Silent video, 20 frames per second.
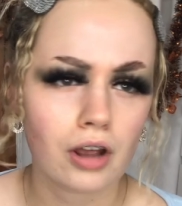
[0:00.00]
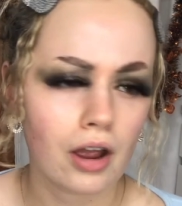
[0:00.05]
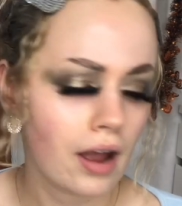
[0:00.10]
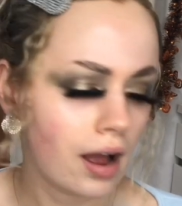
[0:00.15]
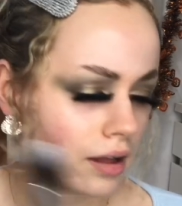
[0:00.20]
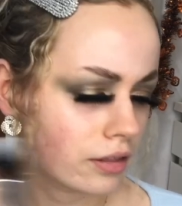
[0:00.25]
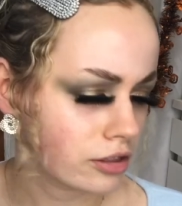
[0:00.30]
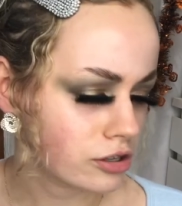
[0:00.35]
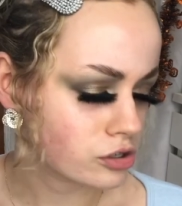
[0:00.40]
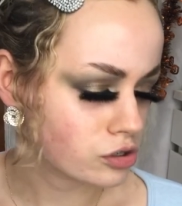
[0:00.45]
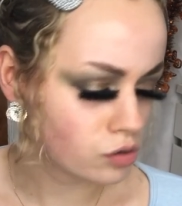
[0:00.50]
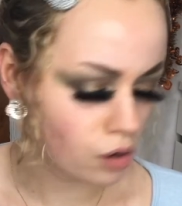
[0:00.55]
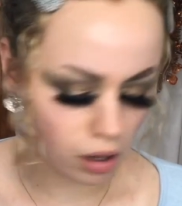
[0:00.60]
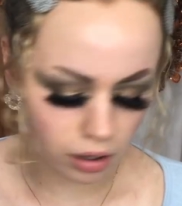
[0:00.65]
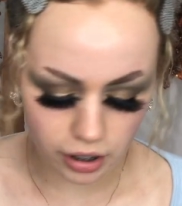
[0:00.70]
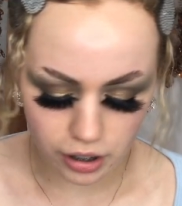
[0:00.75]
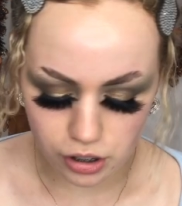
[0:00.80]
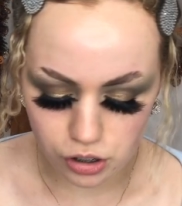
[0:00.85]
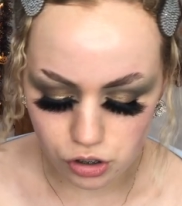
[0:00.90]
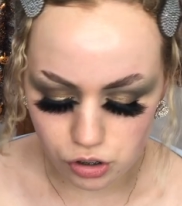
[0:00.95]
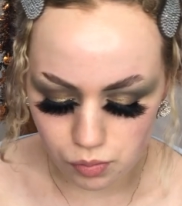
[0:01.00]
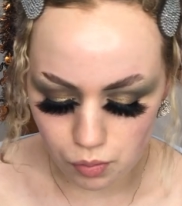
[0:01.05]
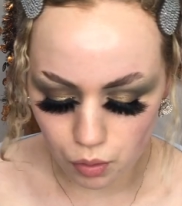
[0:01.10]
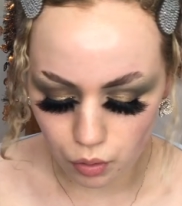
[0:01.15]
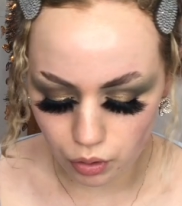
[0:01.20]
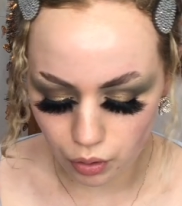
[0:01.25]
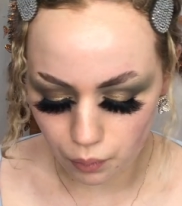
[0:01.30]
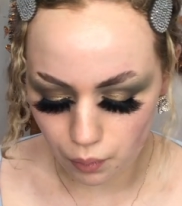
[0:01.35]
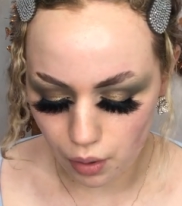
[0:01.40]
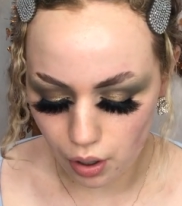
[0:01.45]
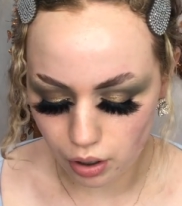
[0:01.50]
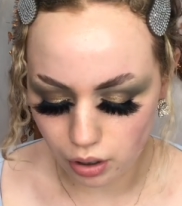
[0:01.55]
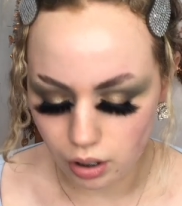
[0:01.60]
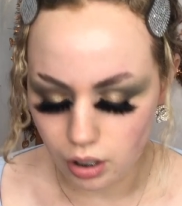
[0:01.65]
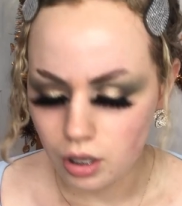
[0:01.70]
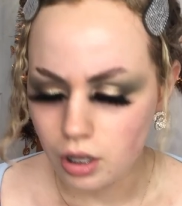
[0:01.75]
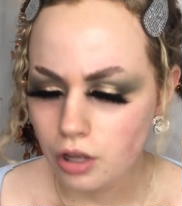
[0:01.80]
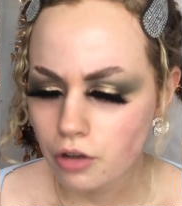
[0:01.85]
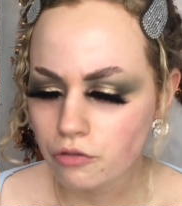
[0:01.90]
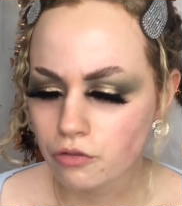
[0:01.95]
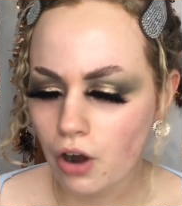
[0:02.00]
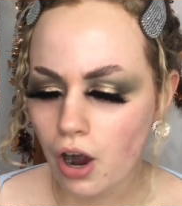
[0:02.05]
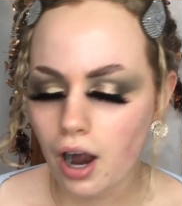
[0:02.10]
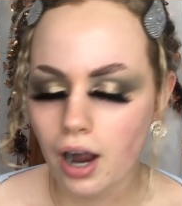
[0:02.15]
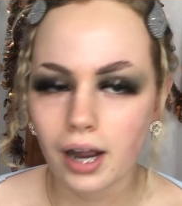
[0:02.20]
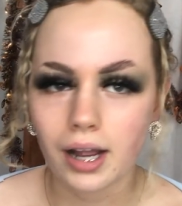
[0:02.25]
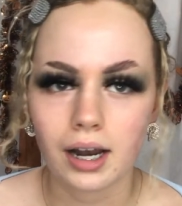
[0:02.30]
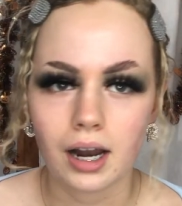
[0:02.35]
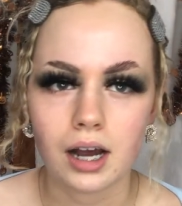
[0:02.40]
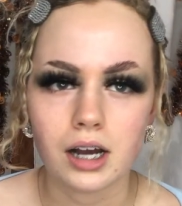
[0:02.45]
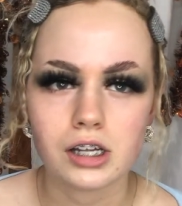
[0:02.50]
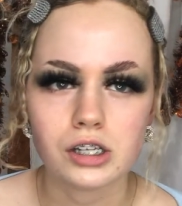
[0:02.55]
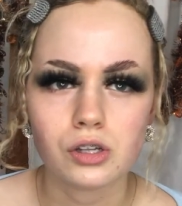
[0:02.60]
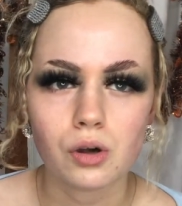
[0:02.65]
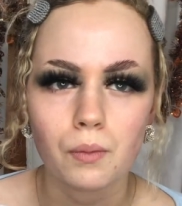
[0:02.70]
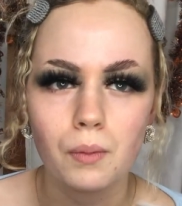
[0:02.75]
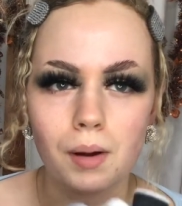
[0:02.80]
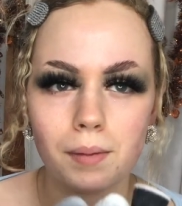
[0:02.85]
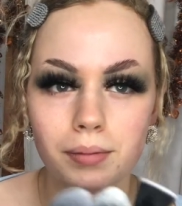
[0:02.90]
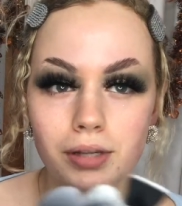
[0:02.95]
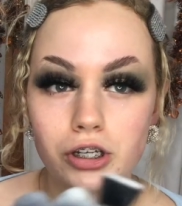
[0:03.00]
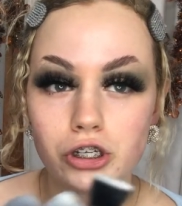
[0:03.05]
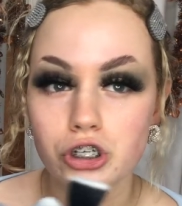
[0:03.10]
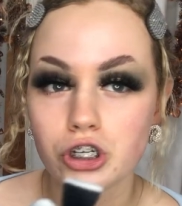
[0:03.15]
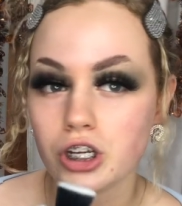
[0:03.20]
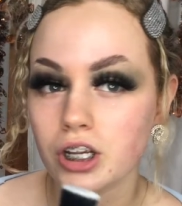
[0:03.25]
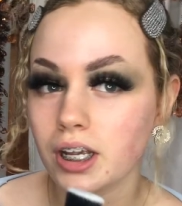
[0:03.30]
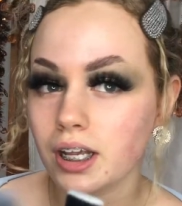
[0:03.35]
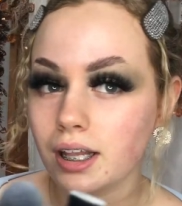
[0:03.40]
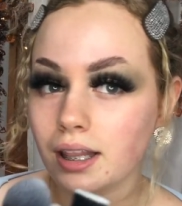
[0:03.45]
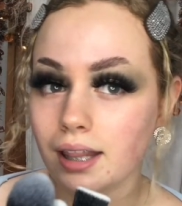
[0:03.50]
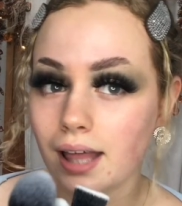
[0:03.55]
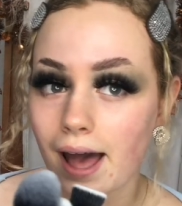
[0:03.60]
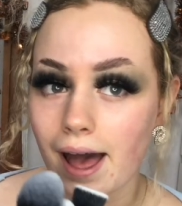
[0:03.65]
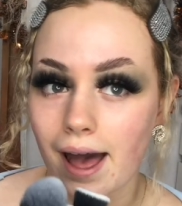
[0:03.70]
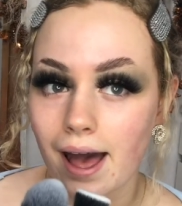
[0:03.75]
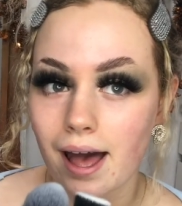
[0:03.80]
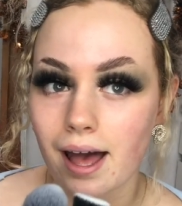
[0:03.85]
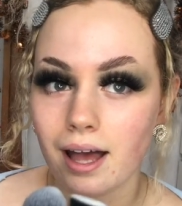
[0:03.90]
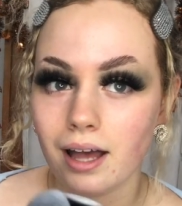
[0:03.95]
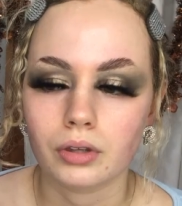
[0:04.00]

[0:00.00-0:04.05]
there's not like a smaller one for highlights, so I'll probably cheat there.